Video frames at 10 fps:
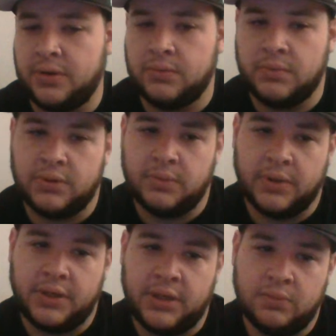where
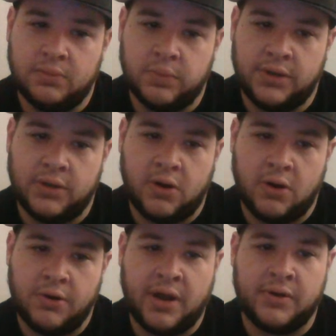he went into
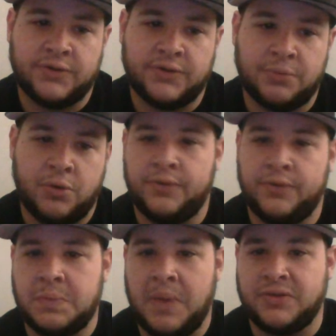cardiac arrest from all of
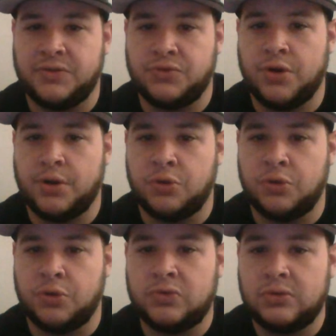his past drug
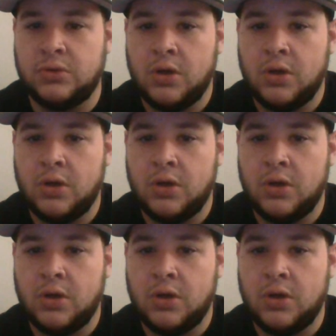abuse.